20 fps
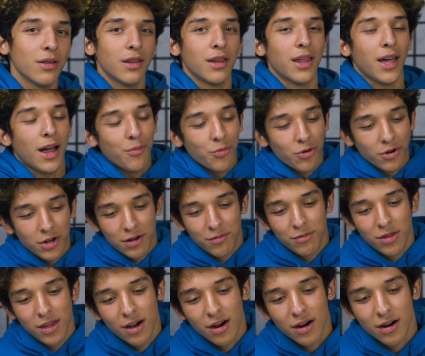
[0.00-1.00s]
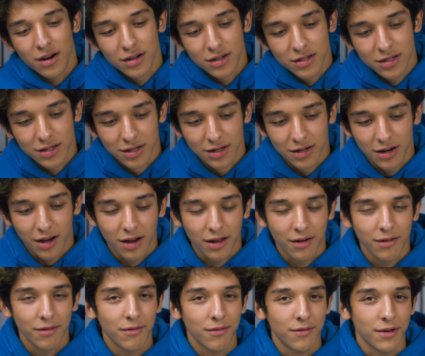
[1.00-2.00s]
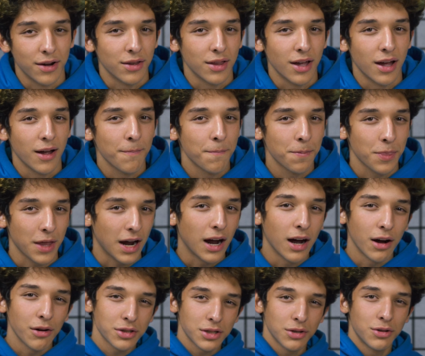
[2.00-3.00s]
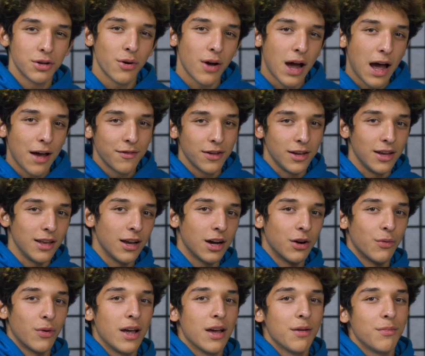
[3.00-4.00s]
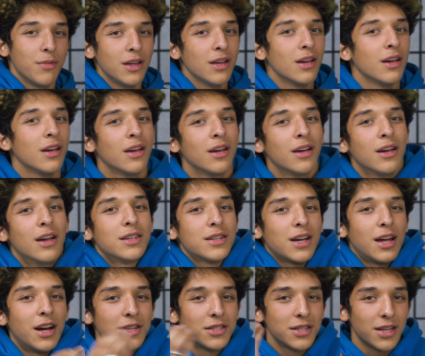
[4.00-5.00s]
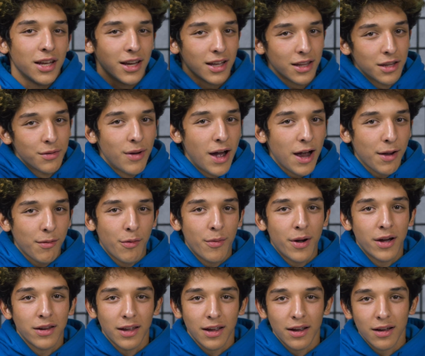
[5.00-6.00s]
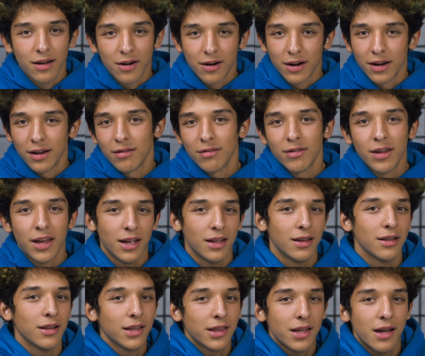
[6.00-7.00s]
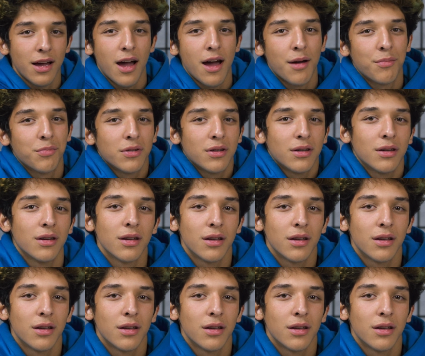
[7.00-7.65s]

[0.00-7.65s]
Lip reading: Like I'm working really hard to not fear that. Like I also don't have it eating away at me. It's kind of just like in the back of my mind, like, all right, you can't let that happen.